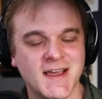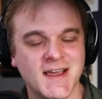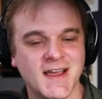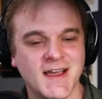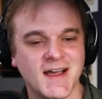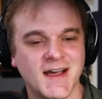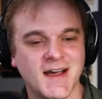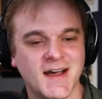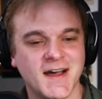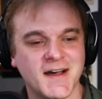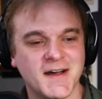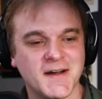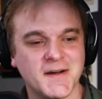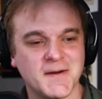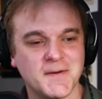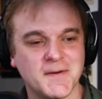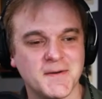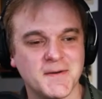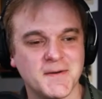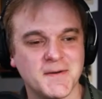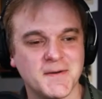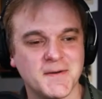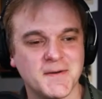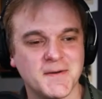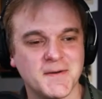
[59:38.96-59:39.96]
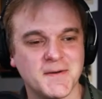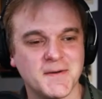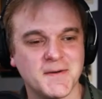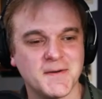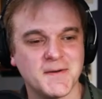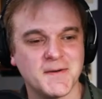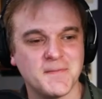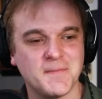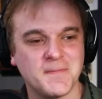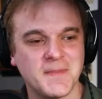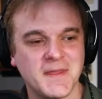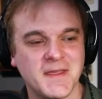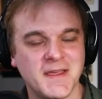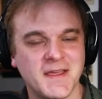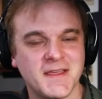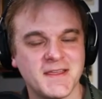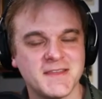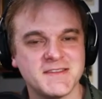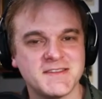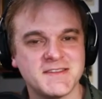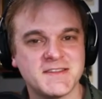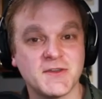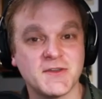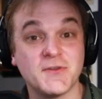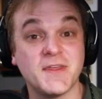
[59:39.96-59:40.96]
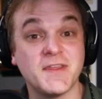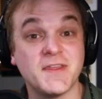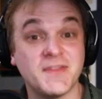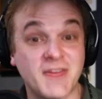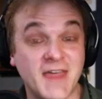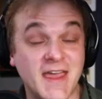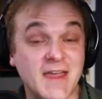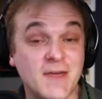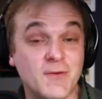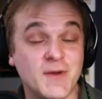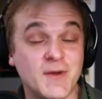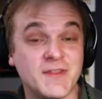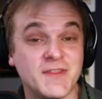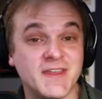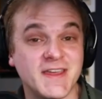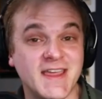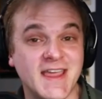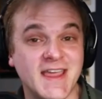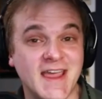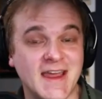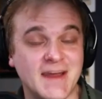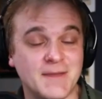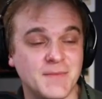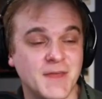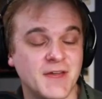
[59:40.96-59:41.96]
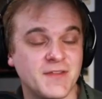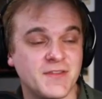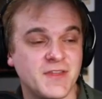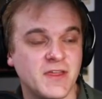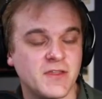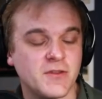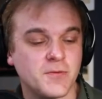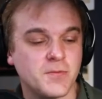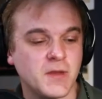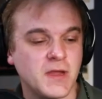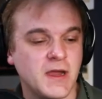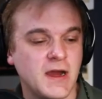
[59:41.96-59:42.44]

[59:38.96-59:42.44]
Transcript: Um, so that they win the game, not the other player.